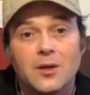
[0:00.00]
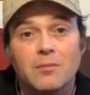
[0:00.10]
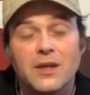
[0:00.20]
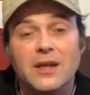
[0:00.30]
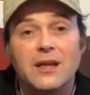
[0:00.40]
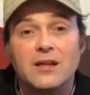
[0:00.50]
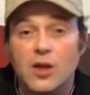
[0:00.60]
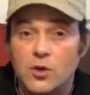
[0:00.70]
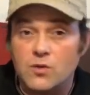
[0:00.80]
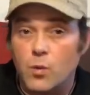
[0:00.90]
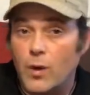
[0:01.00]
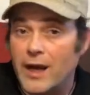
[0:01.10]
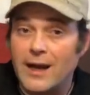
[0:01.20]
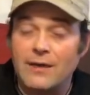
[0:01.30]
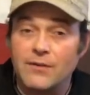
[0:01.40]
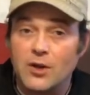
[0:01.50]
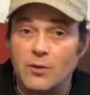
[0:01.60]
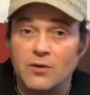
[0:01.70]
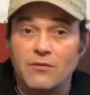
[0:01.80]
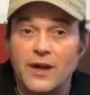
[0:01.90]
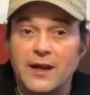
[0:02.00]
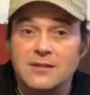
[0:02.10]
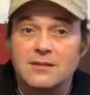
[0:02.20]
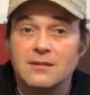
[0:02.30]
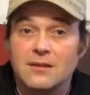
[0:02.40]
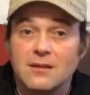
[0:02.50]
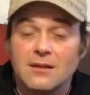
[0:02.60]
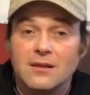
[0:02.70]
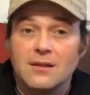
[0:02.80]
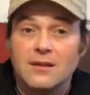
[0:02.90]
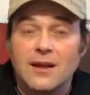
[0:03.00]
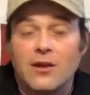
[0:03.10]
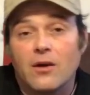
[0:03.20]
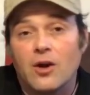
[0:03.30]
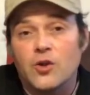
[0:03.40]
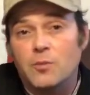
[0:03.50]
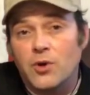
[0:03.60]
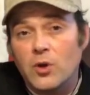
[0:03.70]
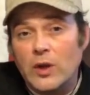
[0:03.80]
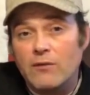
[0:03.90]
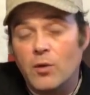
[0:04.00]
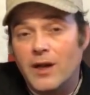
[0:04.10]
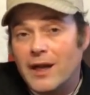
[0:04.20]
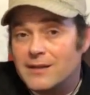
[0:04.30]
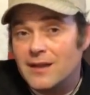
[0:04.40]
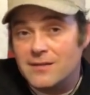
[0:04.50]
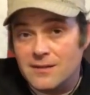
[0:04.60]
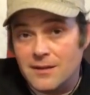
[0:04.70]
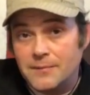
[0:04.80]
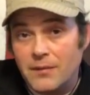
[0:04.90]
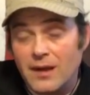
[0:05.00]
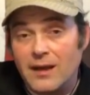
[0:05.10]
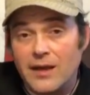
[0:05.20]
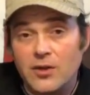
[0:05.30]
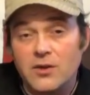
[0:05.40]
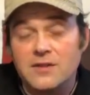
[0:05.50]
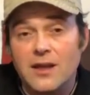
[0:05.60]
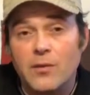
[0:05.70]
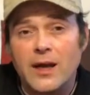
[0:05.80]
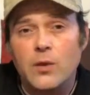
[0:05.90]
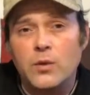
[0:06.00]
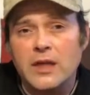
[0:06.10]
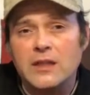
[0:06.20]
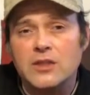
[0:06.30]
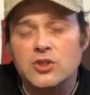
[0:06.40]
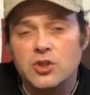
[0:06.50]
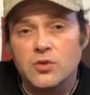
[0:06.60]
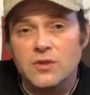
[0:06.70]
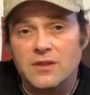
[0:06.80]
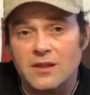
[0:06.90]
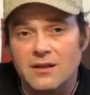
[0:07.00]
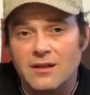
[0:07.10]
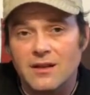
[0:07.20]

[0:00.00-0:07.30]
but yet it goes way out there real fast. Now, on the pro level, when I tested it, I noticed that when I really juiced it,